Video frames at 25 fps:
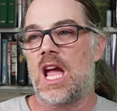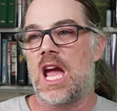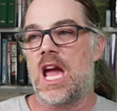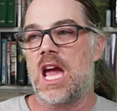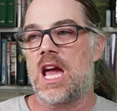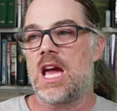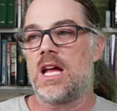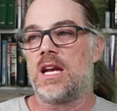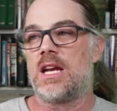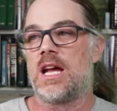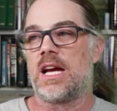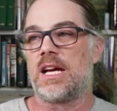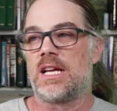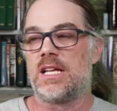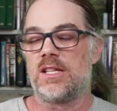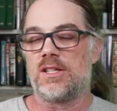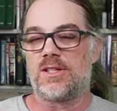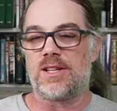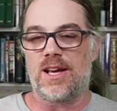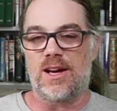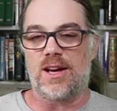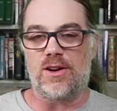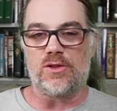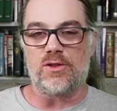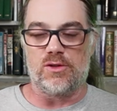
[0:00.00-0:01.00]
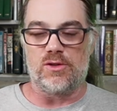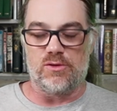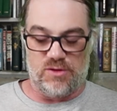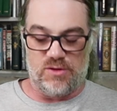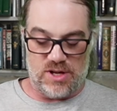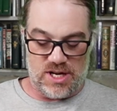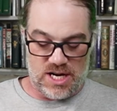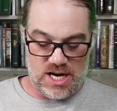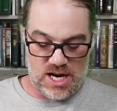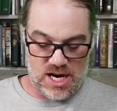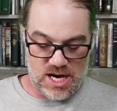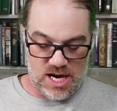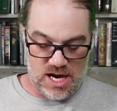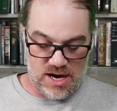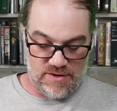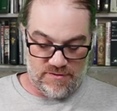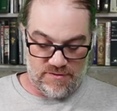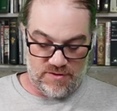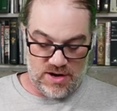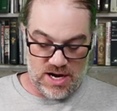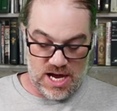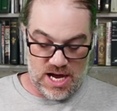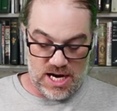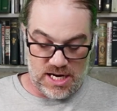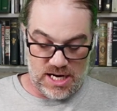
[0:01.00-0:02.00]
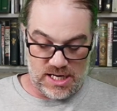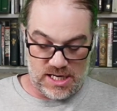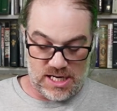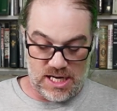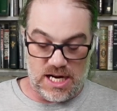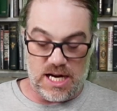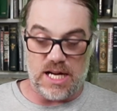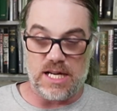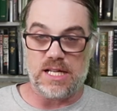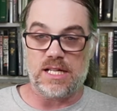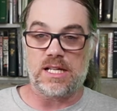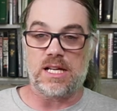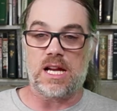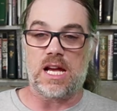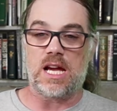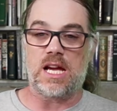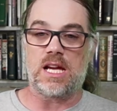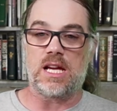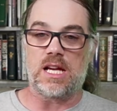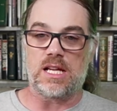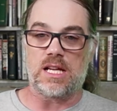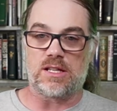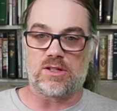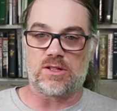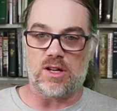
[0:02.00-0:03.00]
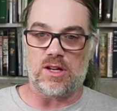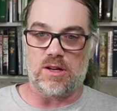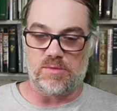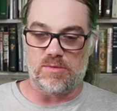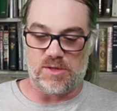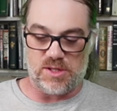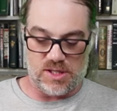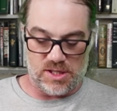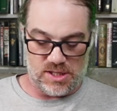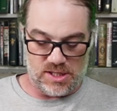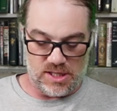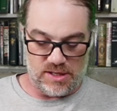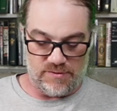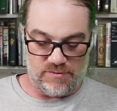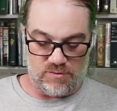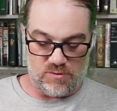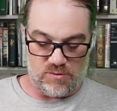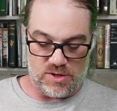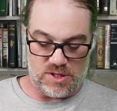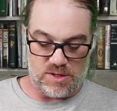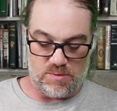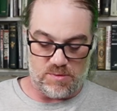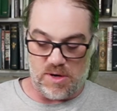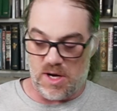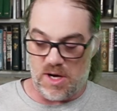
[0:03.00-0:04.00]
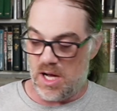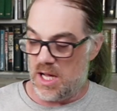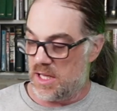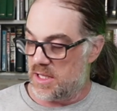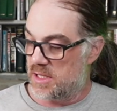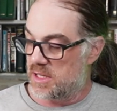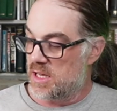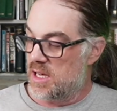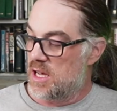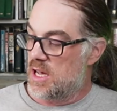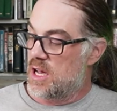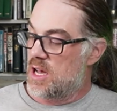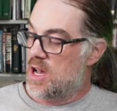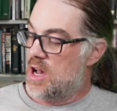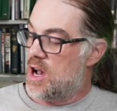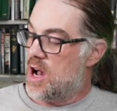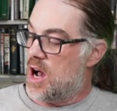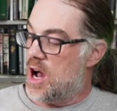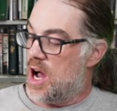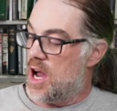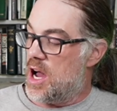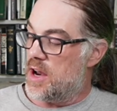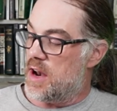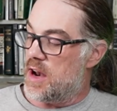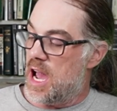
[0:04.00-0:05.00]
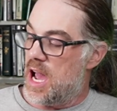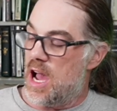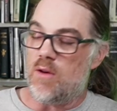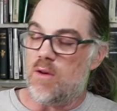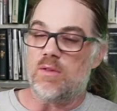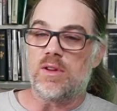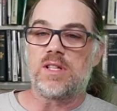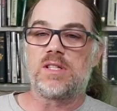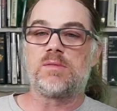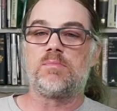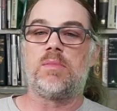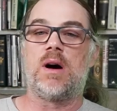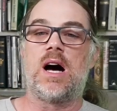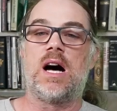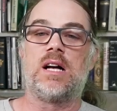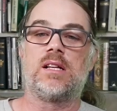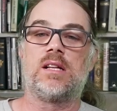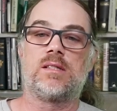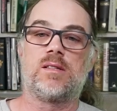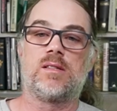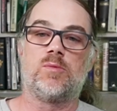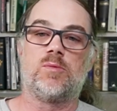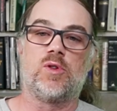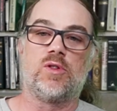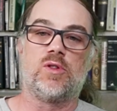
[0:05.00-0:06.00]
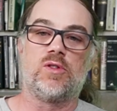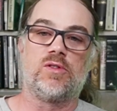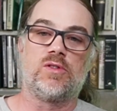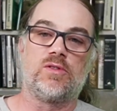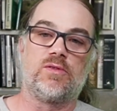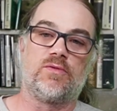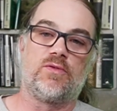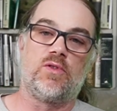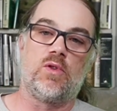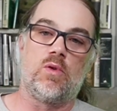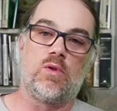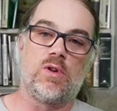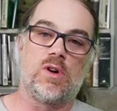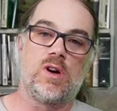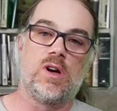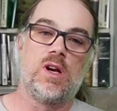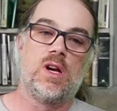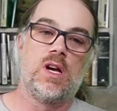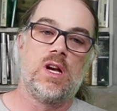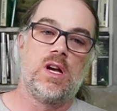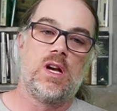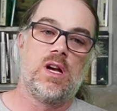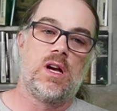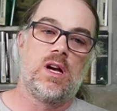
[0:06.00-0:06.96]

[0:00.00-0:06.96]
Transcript: And I can tell you that I have not gotten a substantive response on how it's possible for